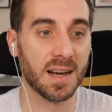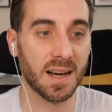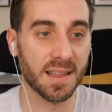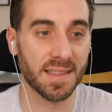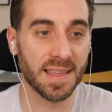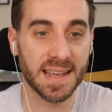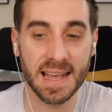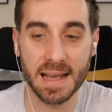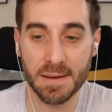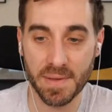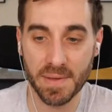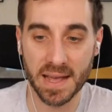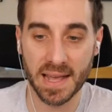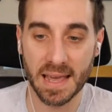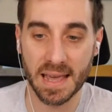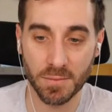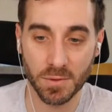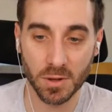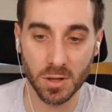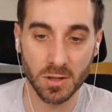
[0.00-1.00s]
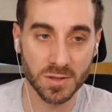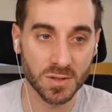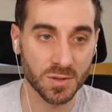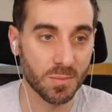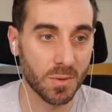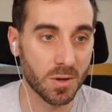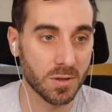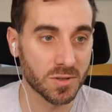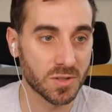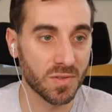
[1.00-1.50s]
They kept that game close for
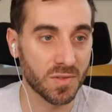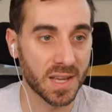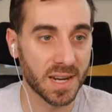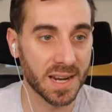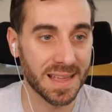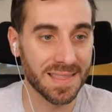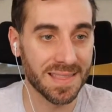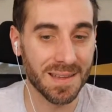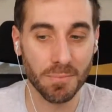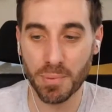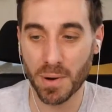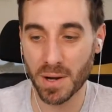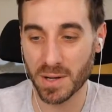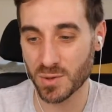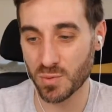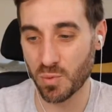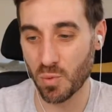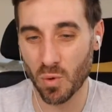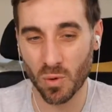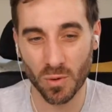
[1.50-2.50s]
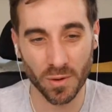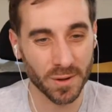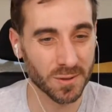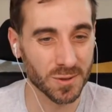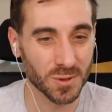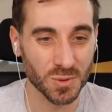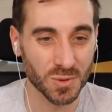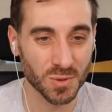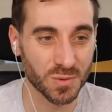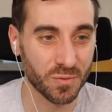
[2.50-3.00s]
most of it, and then Bucks
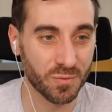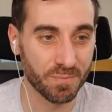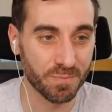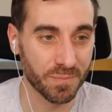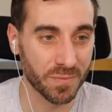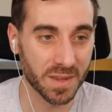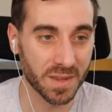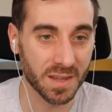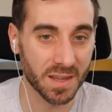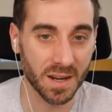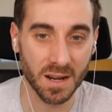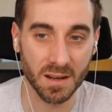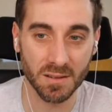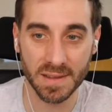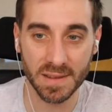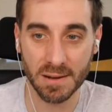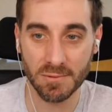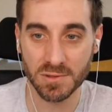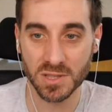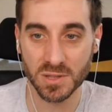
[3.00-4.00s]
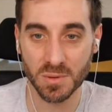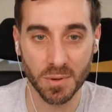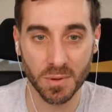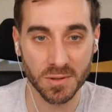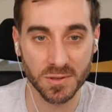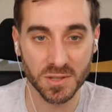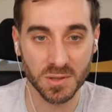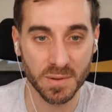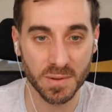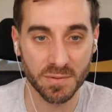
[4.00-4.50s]
Warriors was, that was
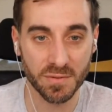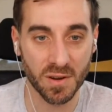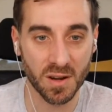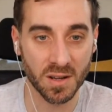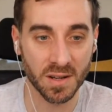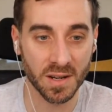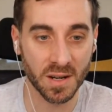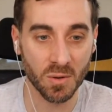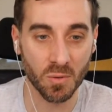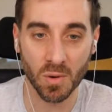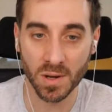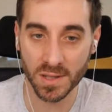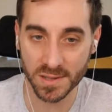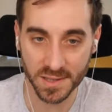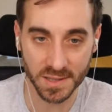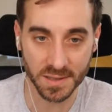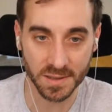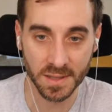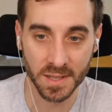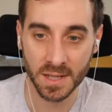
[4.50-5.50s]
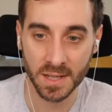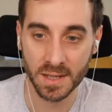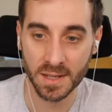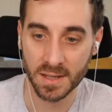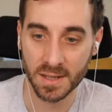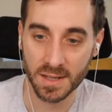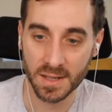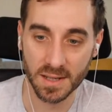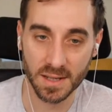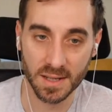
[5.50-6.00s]
supposed to be fun, and it wasn't.
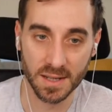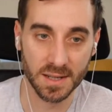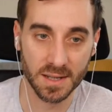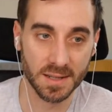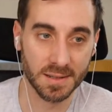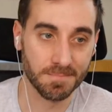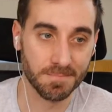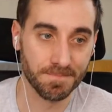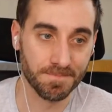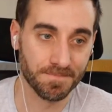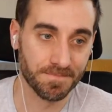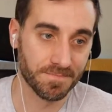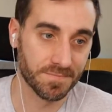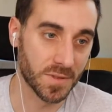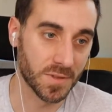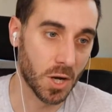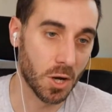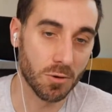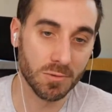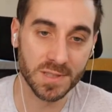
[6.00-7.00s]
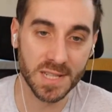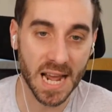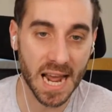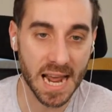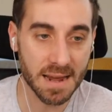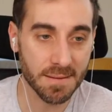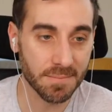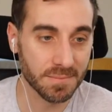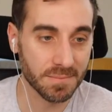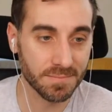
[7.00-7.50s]
No
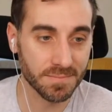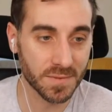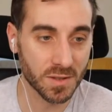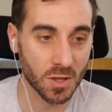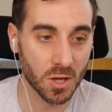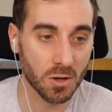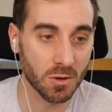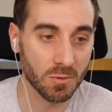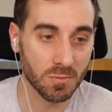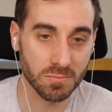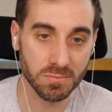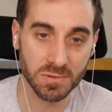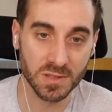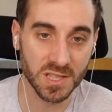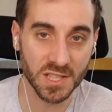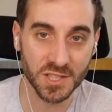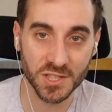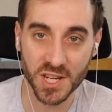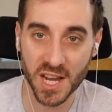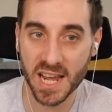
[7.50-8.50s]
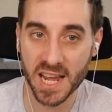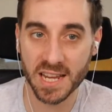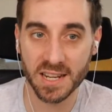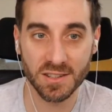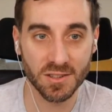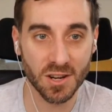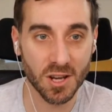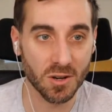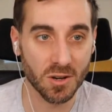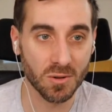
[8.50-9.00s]
Dame, no
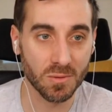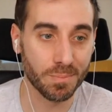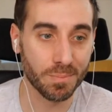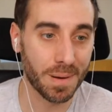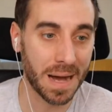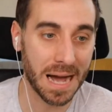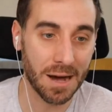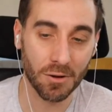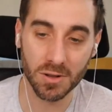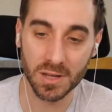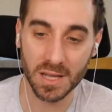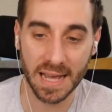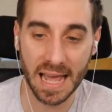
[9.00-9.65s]
CJ, no Powell.